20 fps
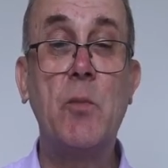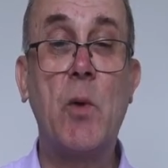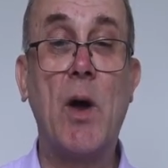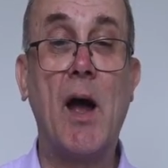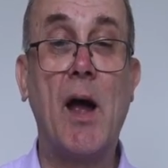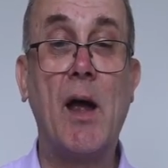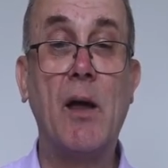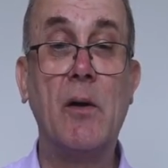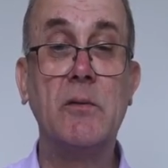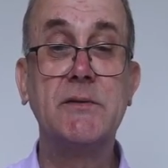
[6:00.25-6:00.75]

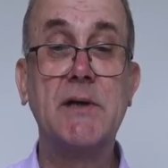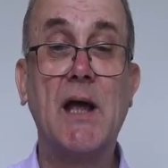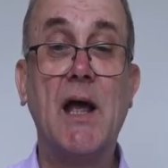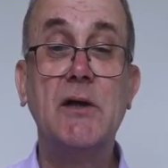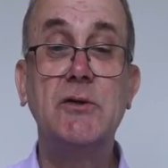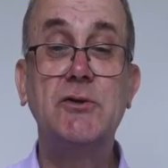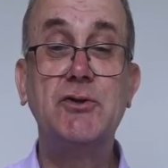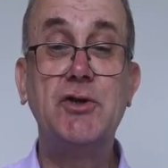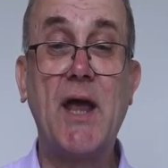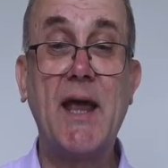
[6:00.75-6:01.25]
wild,
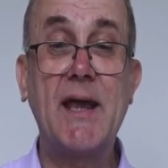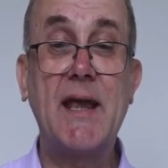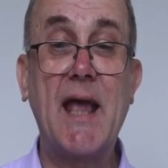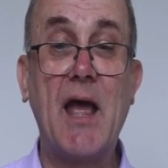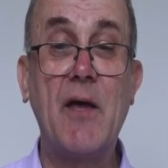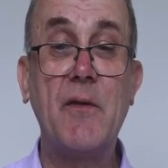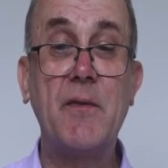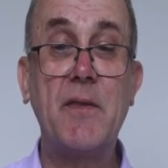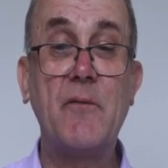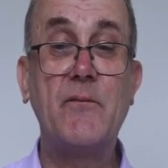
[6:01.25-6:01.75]
check
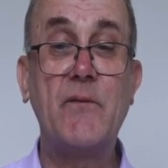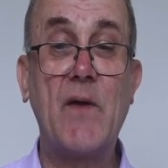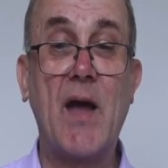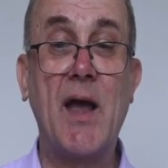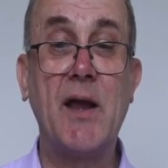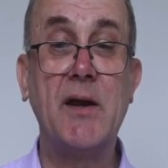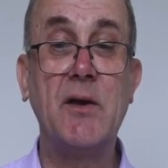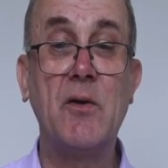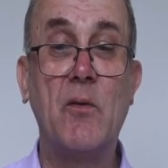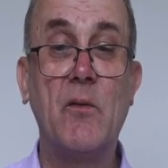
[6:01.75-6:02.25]
out the
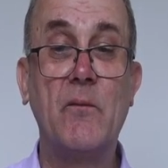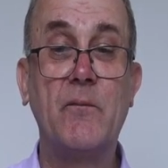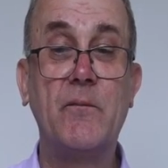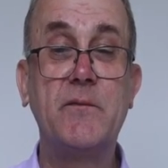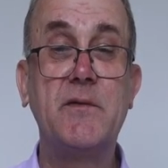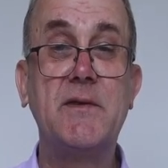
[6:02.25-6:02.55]
vinyl of